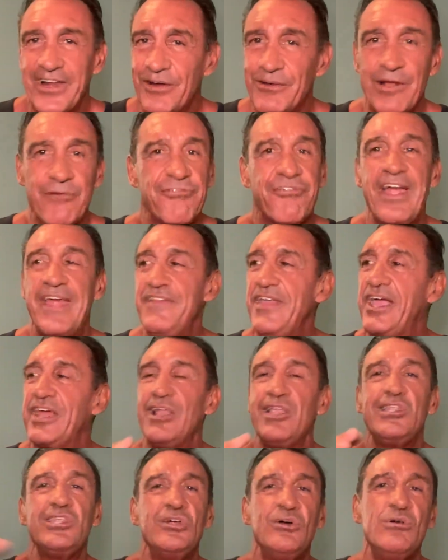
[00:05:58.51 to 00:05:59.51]
They're afraid they're
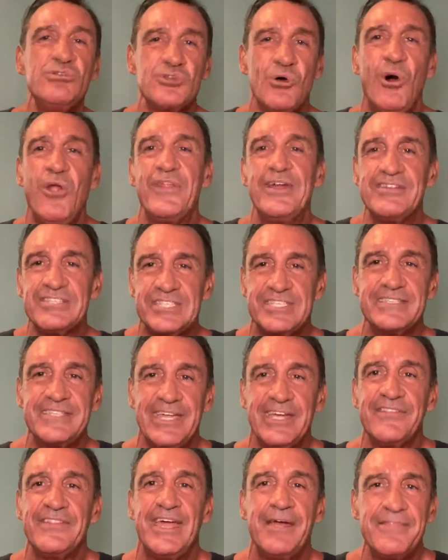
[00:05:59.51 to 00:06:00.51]
going to lose all their
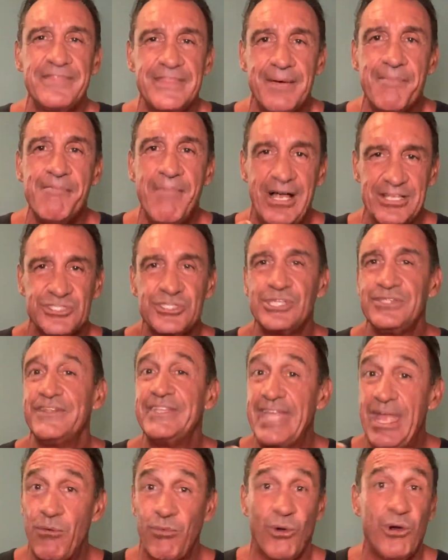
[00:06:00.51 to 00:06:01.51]
muscle that
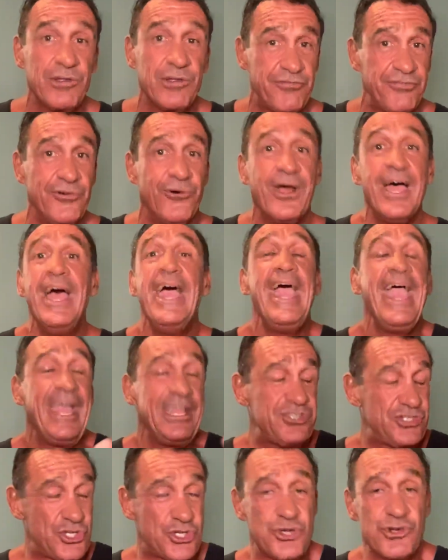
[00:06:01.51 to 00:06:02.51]
they work for.
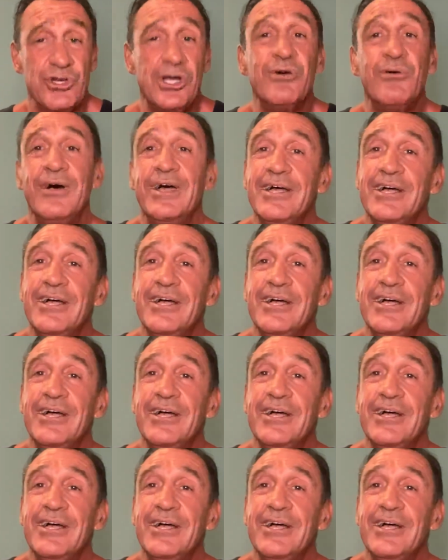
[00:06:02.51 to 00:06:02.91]
It's true.